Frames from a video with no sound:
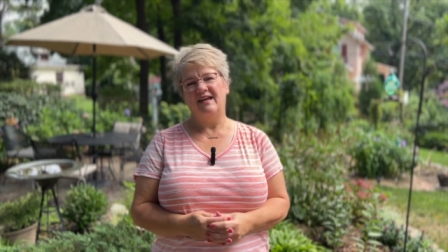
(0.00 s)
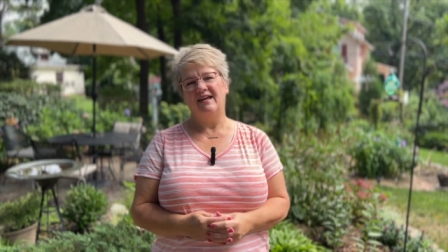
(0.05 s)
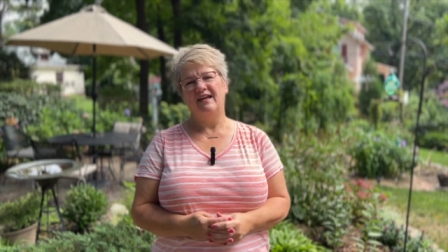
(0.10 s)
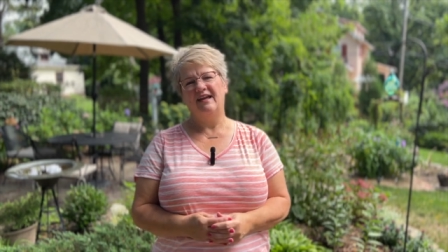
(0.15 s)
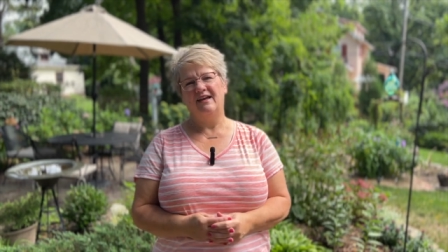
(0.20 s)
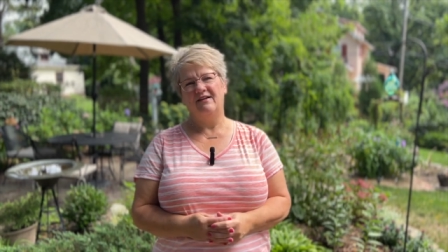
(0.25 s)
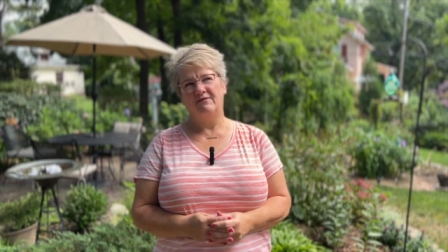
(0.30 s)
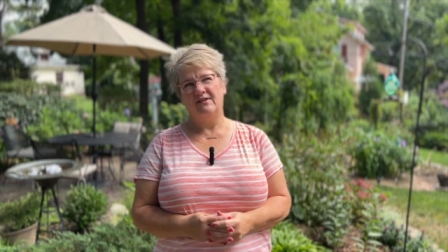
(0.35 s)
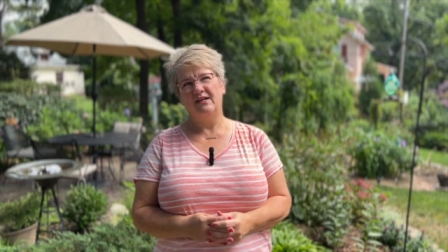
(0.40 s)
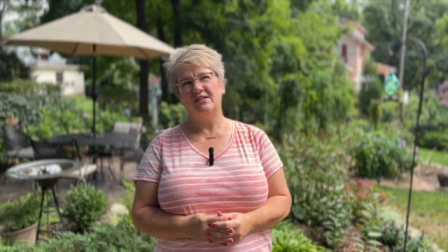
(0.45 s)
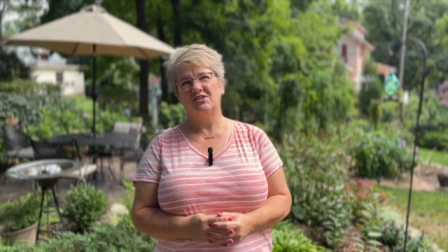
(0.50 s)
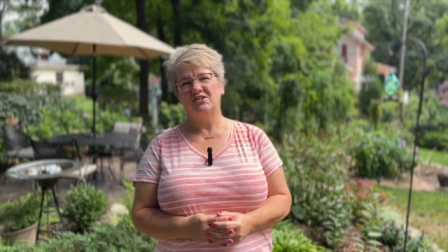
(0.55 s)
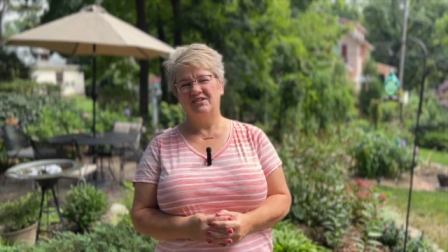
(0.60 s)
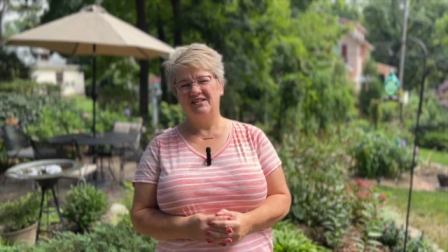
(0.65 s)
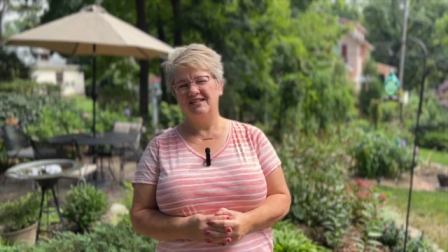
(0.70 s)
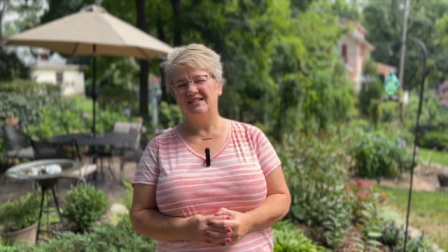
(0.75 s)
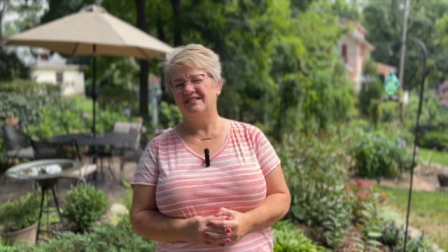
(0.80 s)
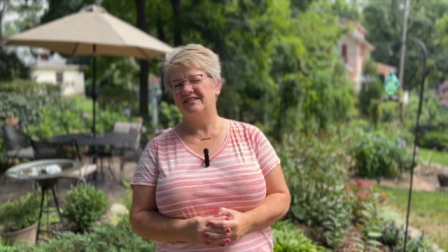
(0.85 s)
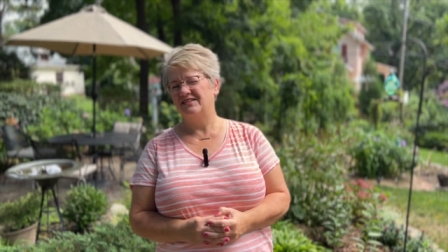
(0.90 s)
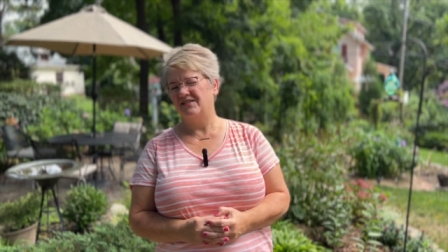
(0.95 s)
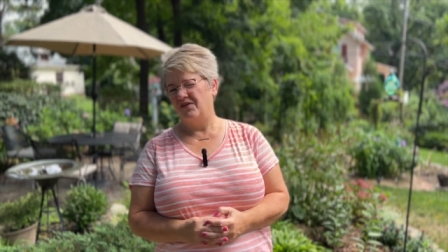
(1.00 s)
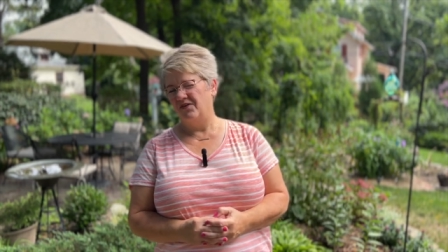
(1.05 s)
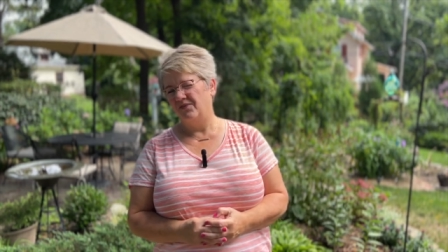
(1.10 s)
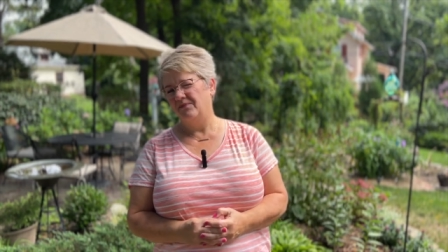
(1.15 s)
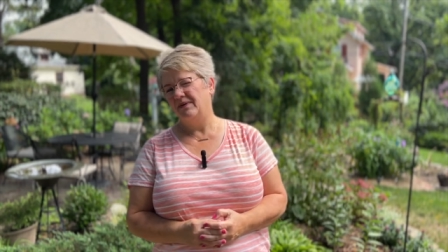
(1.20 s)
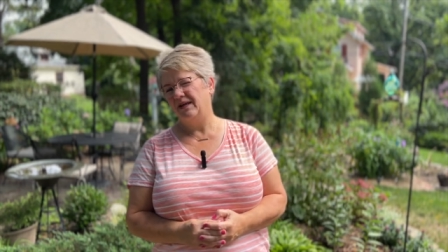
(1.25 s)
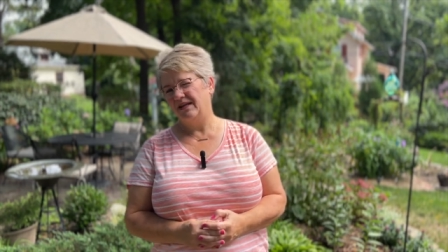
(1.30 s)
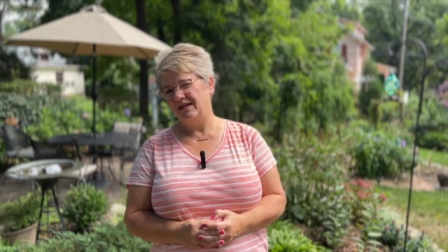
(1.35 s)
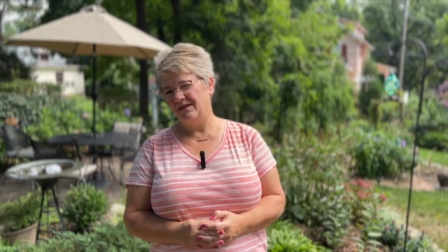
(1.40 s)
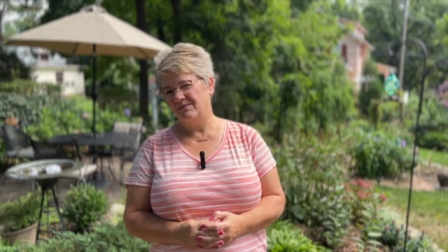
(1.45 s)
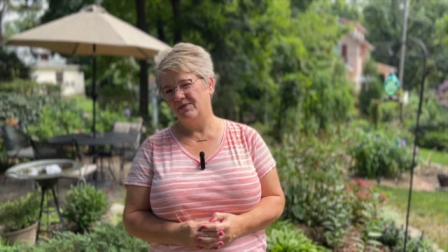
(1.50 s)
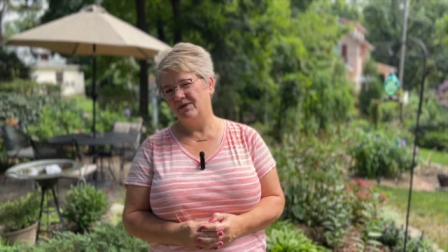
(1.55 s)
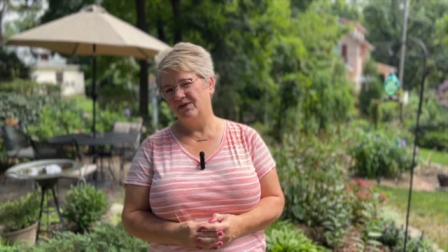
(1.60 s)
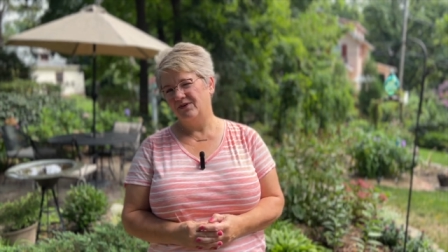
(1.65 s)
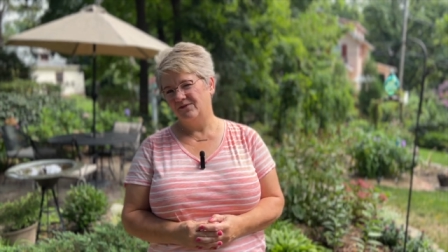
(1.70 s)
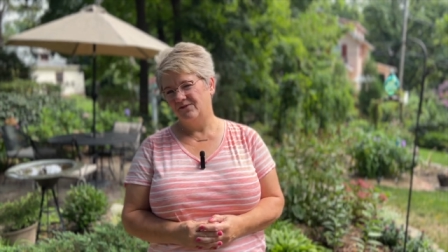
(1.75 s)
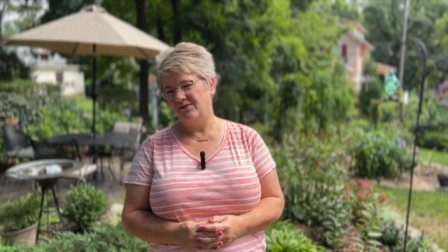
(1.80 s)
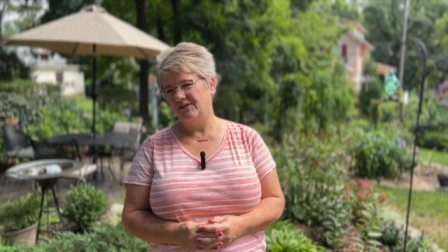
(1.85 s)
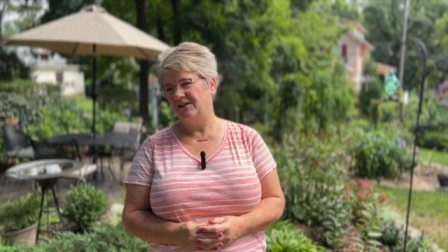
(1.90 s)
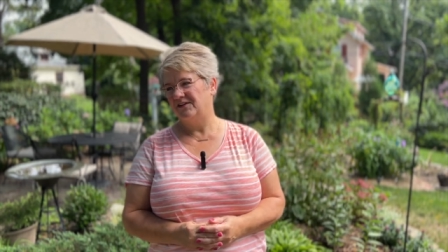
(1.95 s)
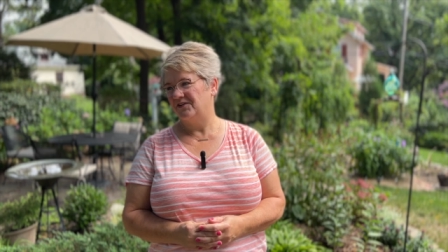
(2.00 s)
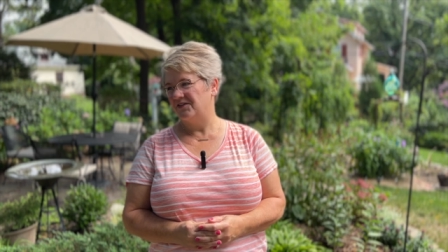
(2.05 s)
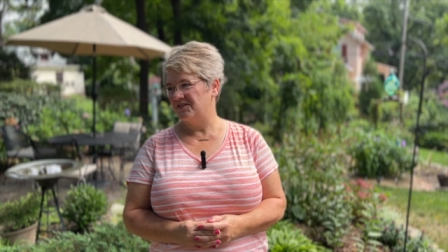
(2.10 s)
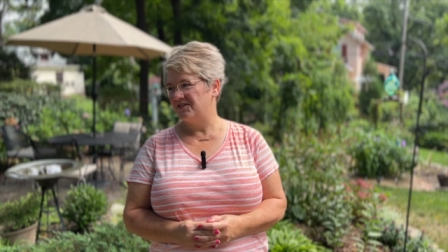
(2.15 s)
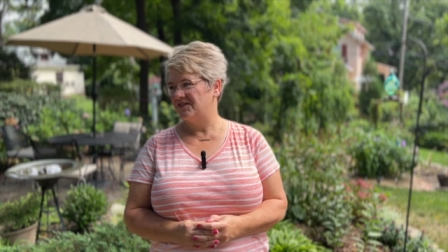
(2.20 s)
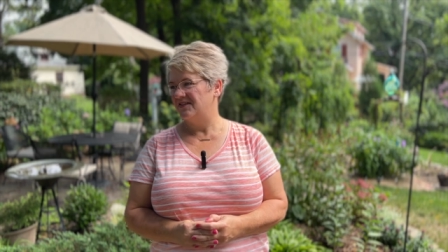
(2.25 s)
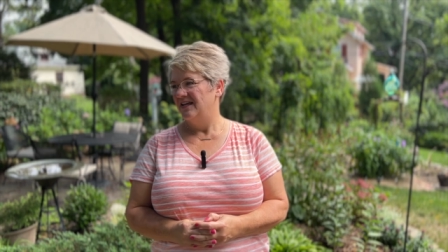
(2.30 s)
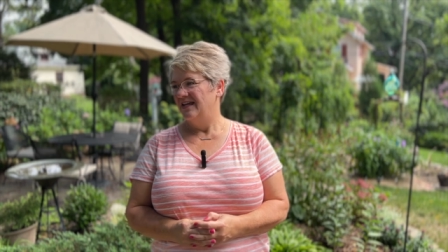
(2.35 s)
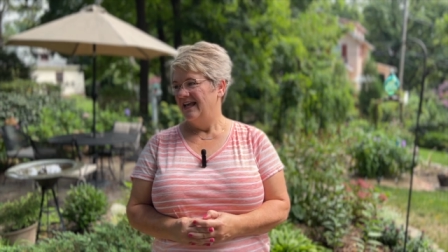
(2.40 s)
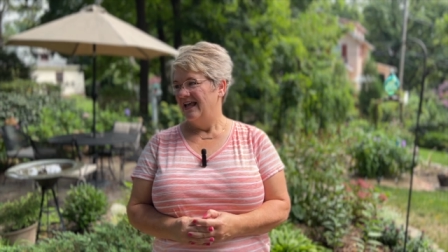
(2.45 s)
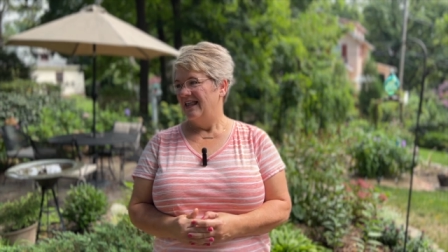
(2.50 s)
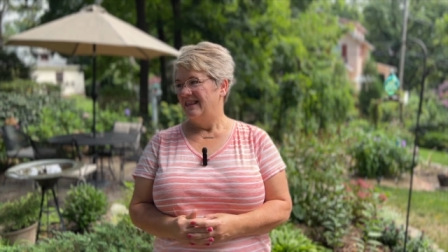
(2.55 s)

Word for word: I have actually so many bird feeders